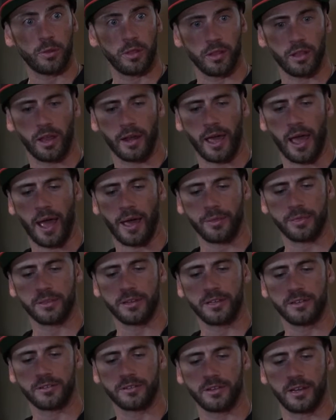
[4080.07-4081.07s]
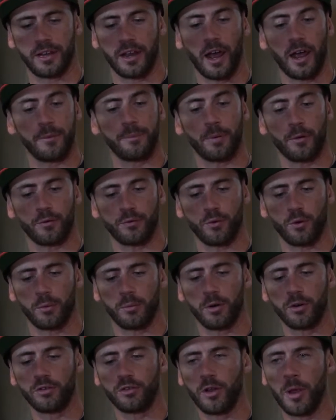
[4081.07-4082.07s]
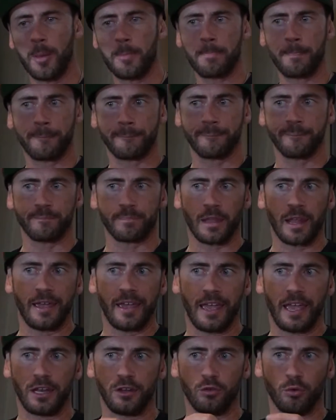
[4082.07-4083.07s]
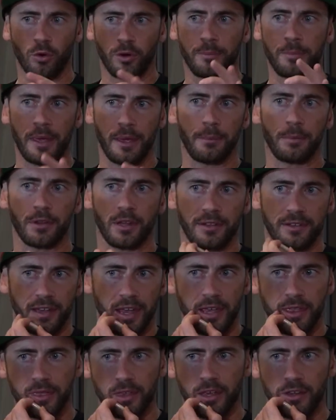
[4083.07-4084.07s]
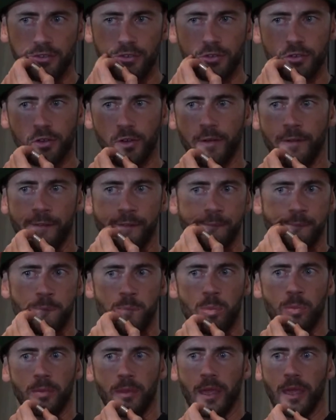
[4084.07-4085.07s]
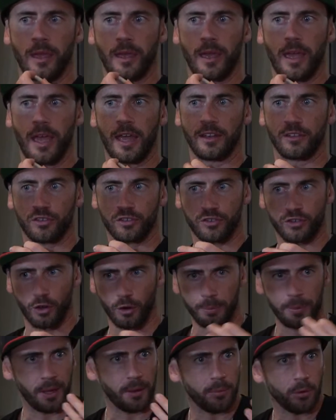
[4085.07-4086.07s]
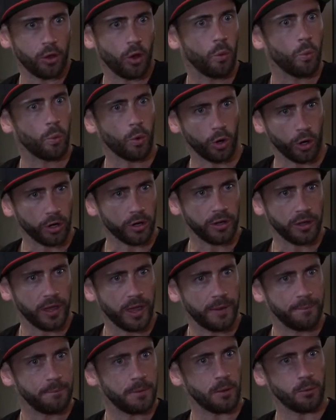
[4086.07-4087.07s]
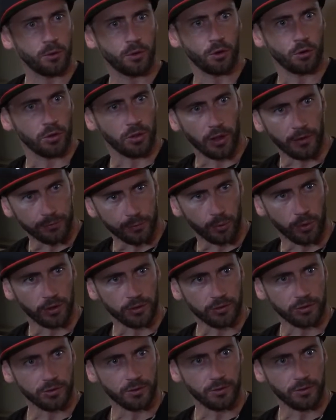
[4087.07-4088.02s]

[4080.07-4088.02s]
a lot of athletes and high performers. And you want to be able to take this and still be able to work and be with your loved ones.